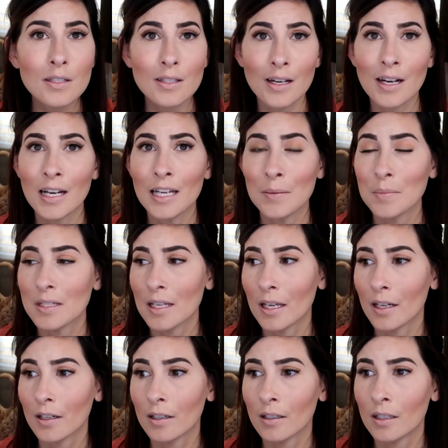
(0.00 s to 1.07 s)
I am
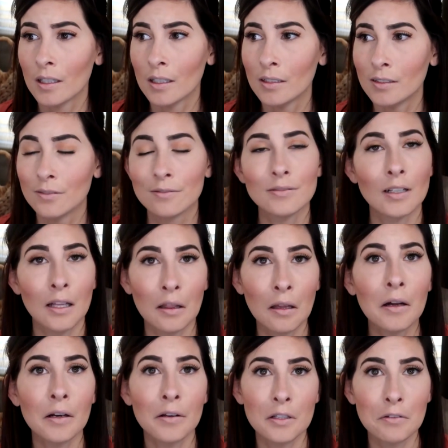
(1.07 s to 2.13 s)
scared of a
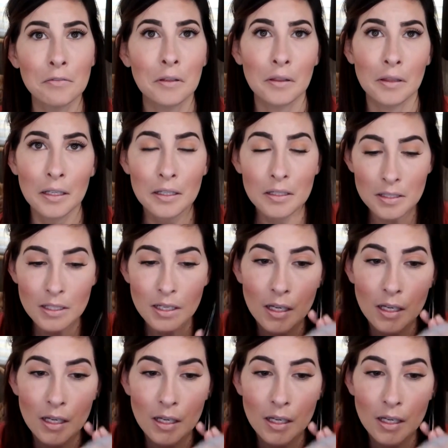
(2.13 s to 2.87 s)
lot of different things.